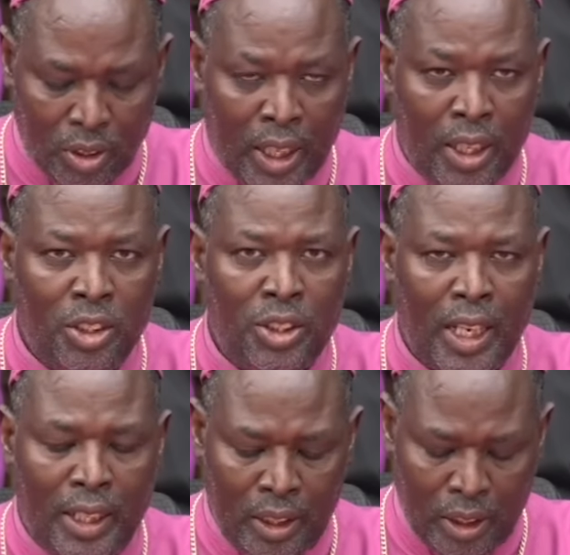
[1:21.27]
the
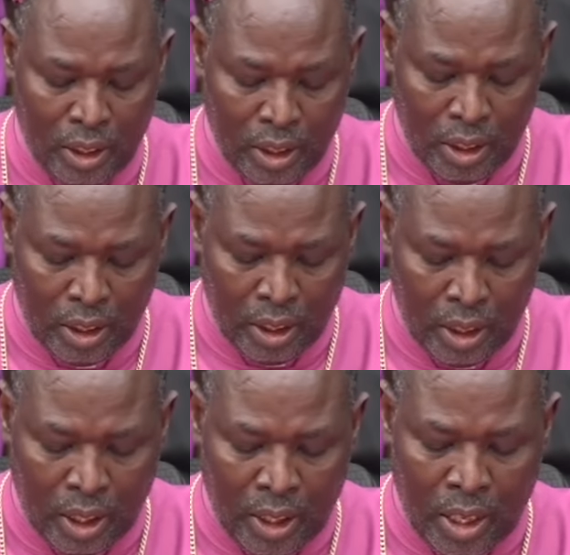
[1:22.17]
injured,
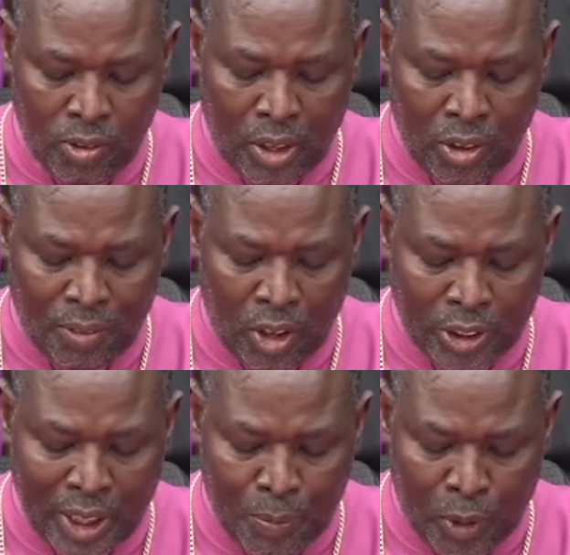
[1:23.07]
and anyone who have
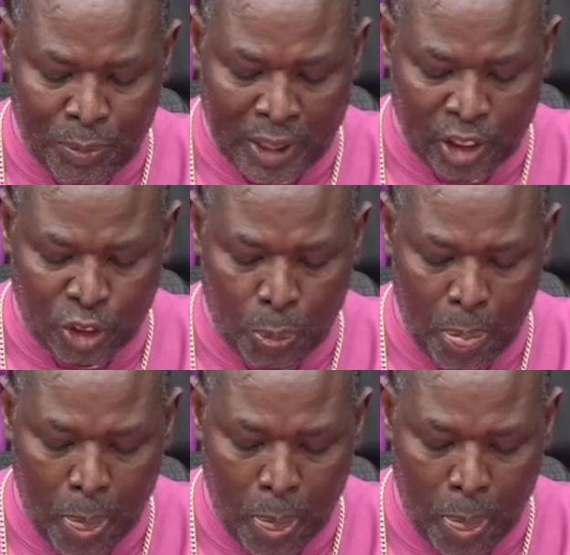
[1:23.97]
lost their property.